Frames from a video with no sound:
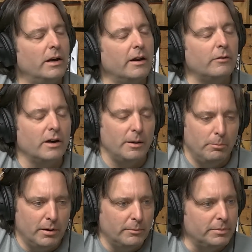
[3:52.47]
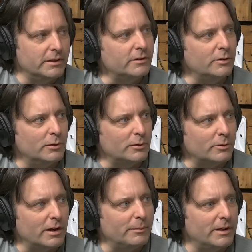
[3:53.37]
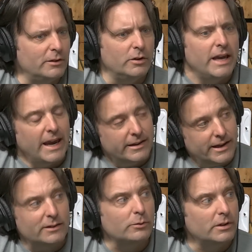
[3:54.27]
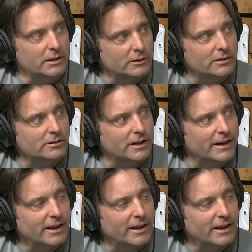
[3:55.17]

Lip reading: Whatever I bump into is what I'm going to do, and that's what he looks like